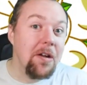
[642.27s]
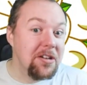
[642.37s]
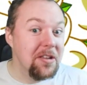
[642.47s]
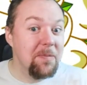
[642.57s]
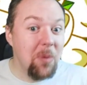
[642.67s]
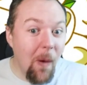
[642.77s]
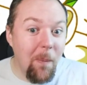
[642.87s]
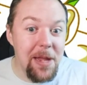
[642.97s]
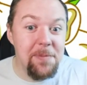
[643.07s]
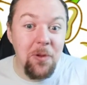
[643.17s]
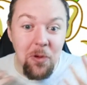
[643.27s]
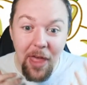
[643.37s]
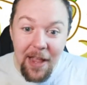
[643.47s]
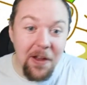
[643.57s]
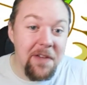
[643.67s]
to the poor people who
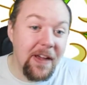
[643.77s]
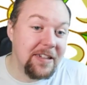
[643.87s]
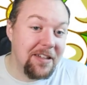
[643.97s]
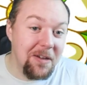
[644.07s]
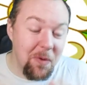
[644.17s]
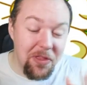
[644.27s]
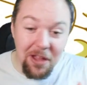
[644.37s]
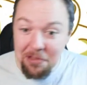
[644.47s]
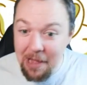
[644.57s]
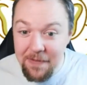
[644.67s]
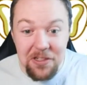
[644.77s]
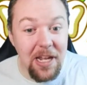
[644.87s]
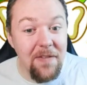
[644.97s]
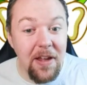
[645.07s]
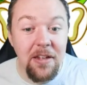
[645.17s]
they got invested with their life
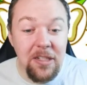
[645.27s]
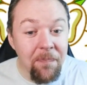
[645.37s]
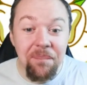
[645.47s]
savings.